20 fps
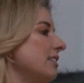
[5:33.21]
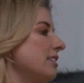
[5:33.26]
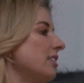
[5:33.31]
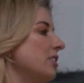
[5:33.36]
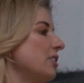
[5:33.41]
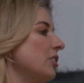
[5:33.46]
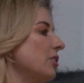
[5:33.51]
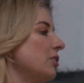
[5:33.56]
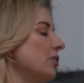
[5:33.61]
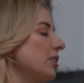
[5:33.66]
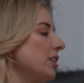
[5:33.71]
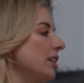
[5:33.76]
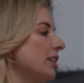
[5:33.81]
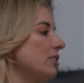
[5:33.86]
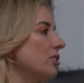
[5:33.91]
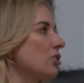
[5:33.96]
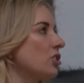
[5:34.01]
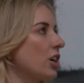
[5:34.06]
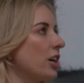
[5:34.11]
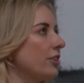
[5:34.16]
you know,
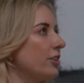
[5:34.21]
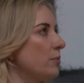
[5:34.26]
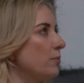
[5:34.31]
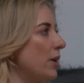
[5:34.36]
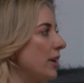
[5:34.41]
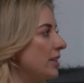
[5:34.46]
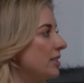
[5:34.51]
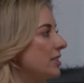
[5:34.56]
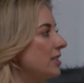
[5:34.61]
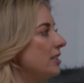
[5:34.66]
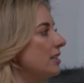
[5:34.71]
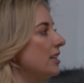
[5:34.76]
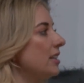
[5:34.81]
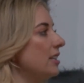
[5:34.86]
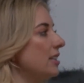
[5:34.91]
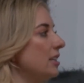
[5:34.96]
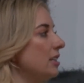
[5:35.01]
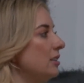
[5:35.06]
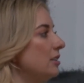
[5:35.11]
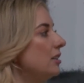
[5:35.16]
get the child the medicine they
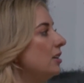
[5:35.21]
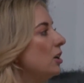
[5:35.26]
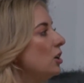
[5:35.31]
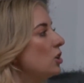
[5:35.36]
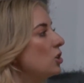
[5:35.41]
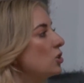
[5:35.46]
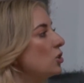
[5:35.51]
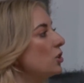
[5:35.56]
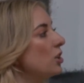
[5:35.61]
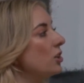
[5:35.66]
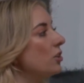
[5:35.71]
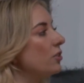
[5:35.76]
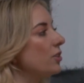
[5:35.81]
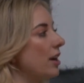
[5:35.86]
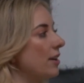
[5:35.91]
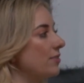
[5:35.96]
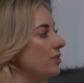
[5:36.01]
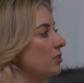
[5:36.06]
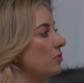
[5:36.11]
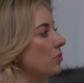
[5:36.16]
need so they don't
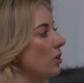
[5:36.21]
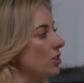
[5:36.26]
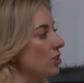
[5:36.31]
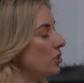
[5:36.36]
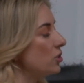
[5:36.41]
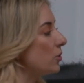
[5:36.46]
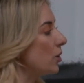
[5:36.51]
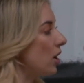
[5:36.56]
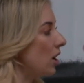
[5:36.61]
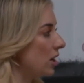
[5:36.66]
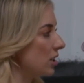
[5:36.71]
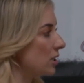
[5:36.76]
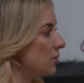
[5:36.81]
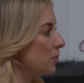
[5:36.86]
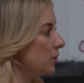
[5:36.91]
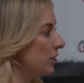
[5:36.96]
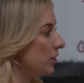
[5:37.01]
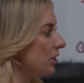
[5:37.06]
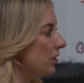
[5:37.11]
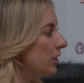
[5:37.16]
have to rush to a
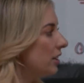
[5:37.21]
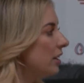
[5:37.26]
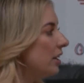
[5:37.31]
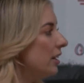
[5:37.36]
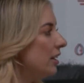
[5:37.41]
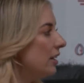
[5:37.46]
hospital.